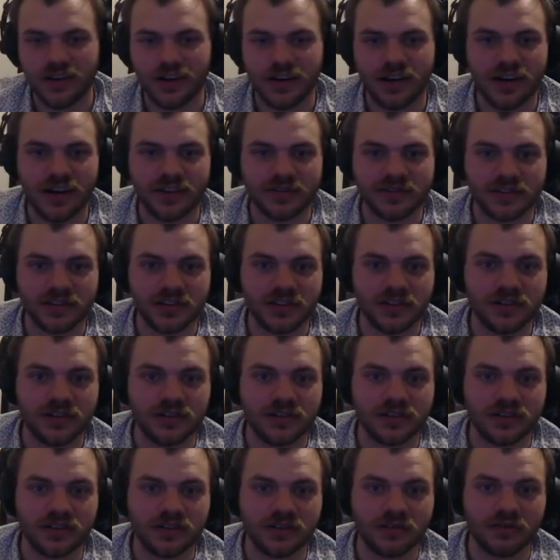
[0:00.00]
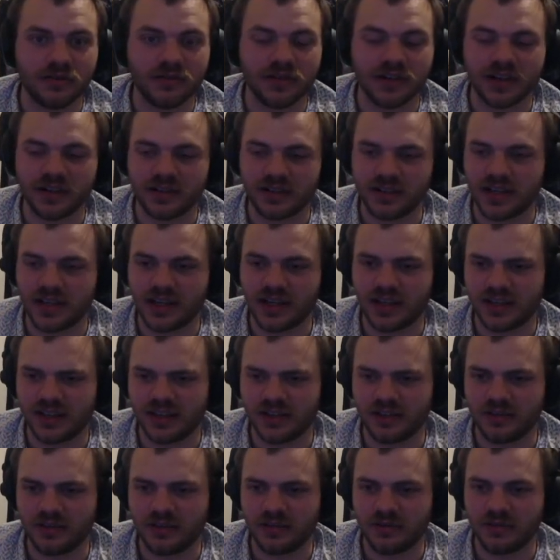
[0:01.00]
afternoon or day
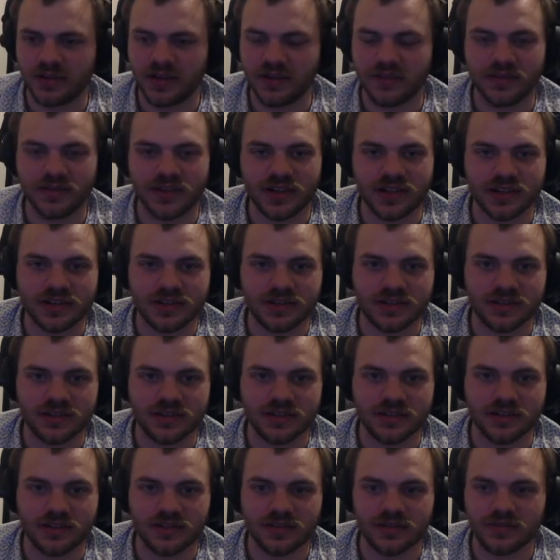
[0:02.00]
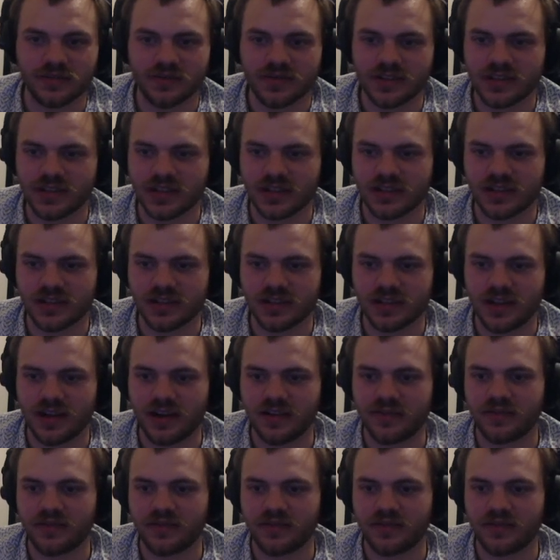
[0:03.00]
or whatever it is, such as life.